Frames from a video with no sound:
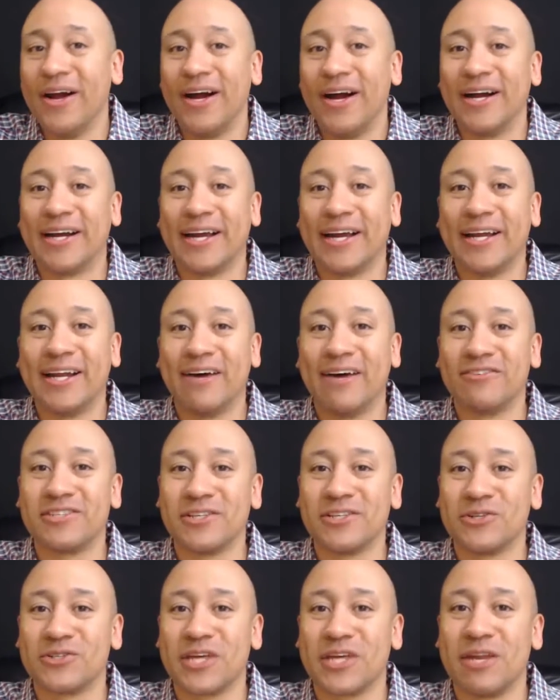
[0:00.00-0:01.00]
Again,
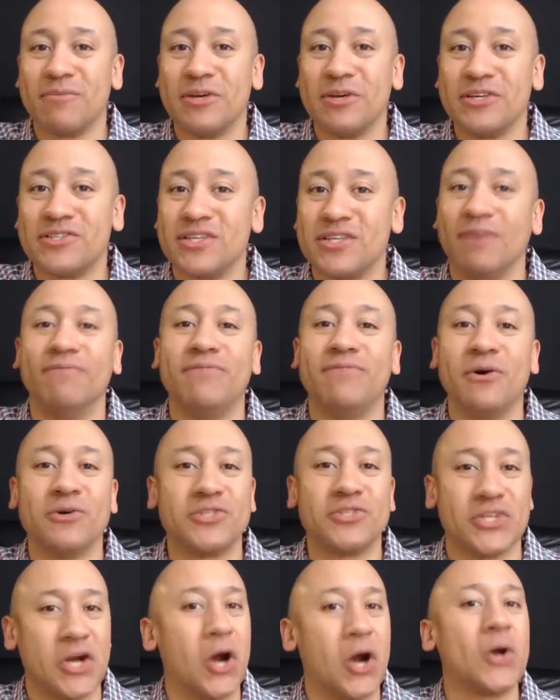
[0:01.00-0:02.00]
obviously there's gonna be some
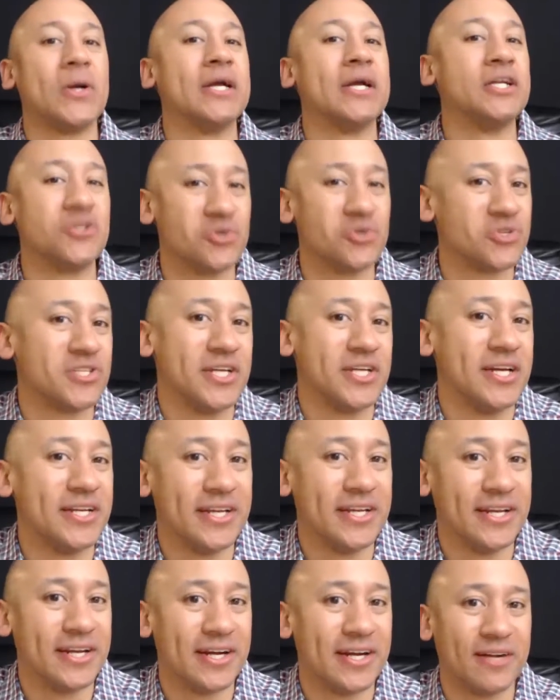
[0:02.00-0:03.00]
folks that are interested
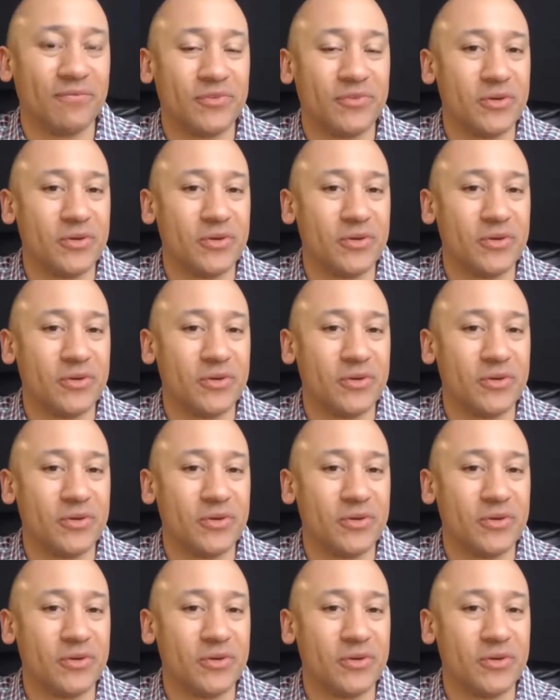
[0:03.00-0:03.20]
in a,